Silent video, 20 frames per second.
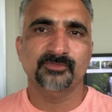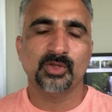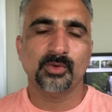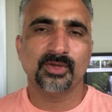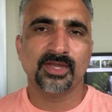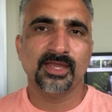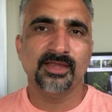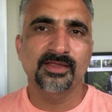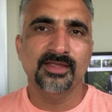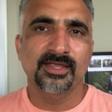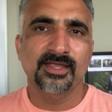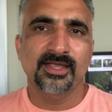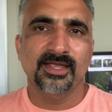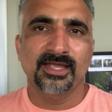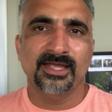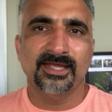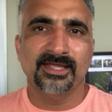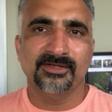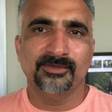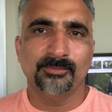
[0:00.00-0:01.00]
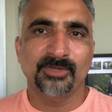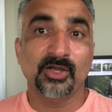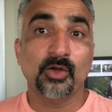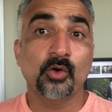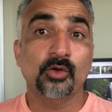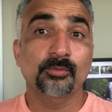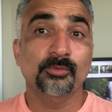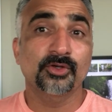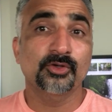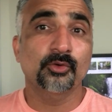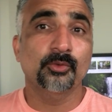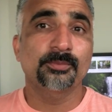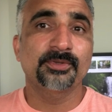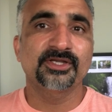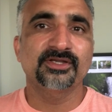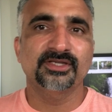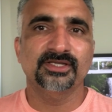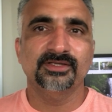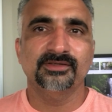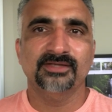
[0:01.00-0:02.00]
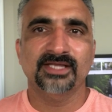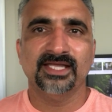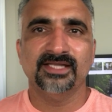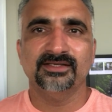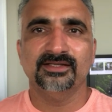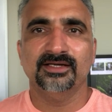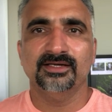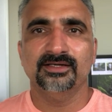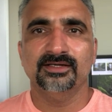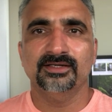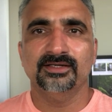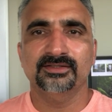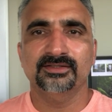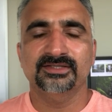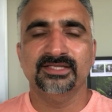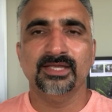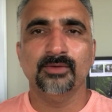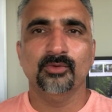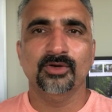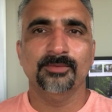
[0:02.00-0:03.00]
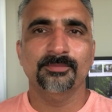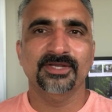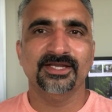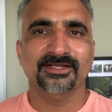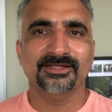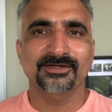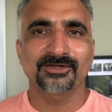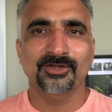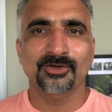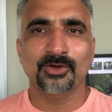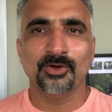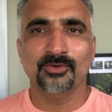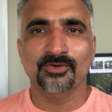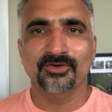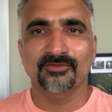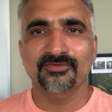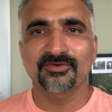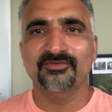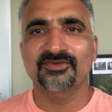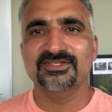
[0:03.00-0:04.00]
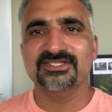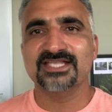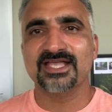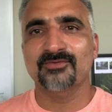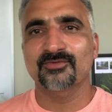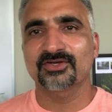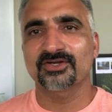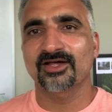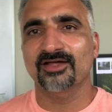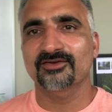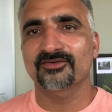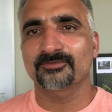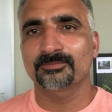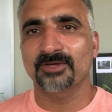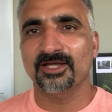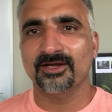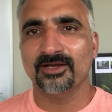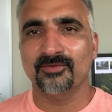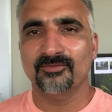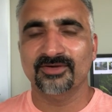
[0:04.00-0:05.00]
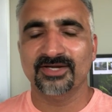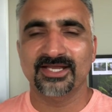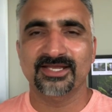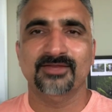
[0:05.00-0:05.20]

Okay, and my OPT, and they were making around $57 per hour.